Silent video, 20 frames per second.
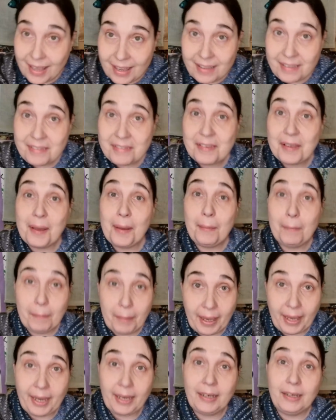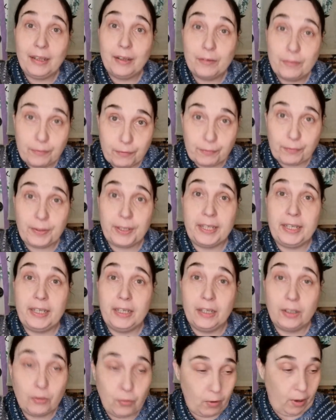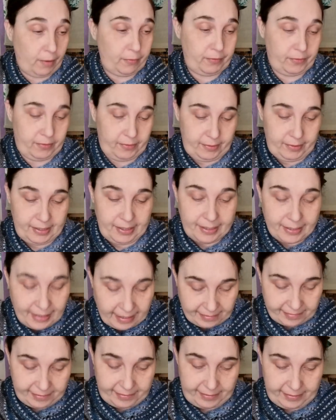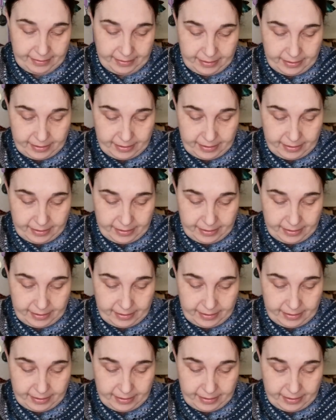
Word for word: is pain-free crafts. Yes.